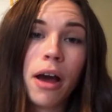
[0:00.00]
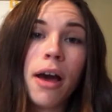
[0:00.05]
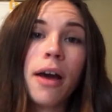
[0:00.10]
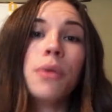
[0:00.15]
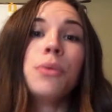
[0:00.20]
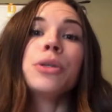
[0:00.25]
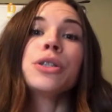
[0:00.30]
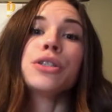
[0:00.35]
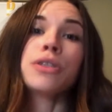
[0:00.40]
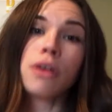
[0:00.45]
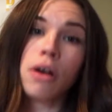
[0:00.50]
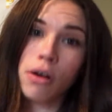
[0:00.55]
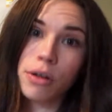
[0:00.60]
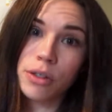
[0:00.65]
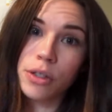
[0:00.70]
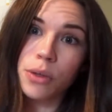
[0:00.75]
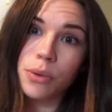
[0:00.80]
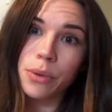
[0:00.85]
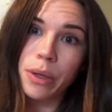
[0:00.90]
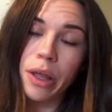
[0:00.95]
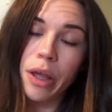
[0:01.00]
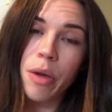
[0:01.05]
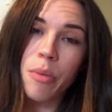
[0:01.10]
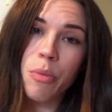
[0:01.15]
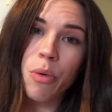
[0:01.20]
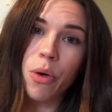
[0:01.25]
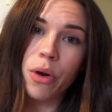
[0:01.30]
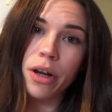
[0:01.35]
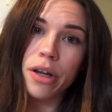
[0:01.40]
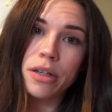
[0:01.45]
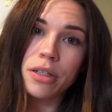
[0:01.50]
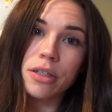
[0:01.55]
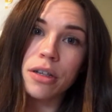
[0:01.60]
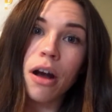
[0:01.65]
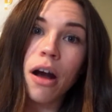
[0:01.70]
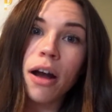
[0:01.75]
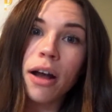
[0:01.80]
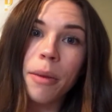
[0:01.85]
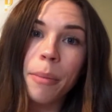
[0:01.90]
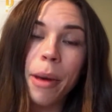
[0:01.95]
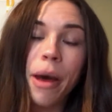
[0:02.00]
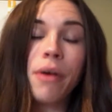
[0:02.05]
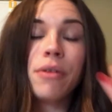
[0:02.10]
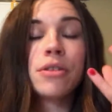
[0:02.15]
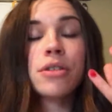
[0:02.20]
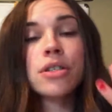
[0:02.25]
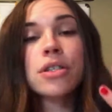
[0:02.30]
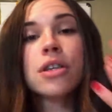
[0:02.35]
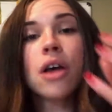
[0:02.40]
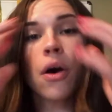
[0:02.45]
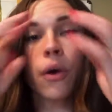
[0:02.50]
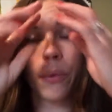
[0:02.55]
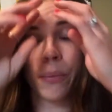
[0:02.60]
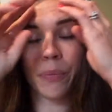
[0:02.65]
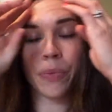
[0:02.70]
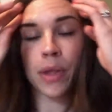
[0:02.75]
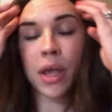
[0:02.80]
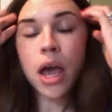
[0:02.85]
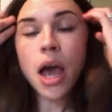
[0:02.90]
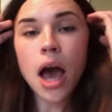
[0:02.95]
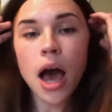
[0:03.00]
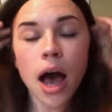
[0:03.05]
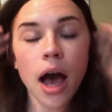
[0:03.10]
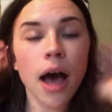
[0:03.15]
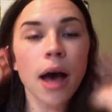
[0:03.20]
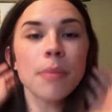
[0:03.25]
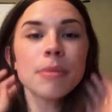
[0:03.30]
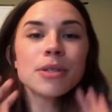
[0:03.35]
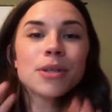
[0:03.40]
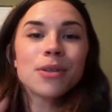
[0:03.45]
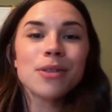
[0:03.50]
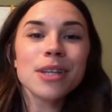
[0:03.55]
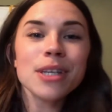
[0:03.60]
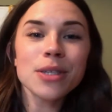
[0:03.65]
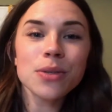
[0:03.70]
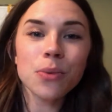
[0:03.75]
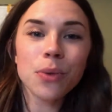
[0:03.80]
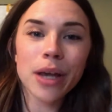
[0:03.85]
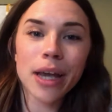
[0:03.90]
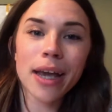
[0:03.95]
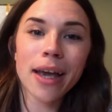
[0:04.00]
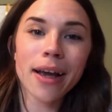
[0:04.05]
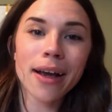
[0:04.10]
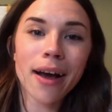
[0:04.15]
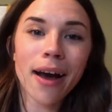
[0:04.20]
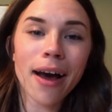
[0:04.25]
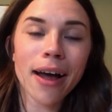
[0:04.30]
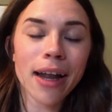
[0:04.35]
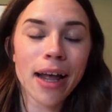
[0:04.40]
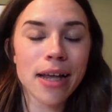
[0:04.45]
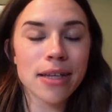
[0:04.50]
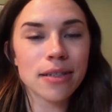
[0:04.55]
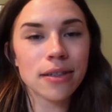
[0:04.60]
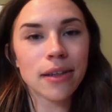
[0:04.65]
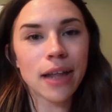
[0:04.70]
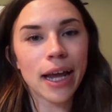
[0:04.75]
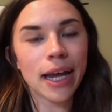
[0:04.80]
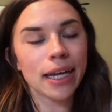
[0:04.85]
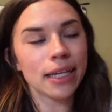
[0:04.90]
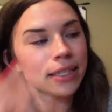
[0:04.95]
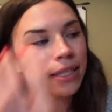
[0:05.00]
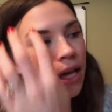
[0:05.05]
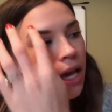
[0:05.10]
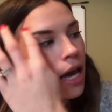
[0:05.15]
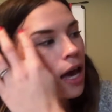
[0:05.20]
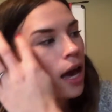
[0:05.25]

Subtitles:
God, which is also really important to talk about. So this week, God as light.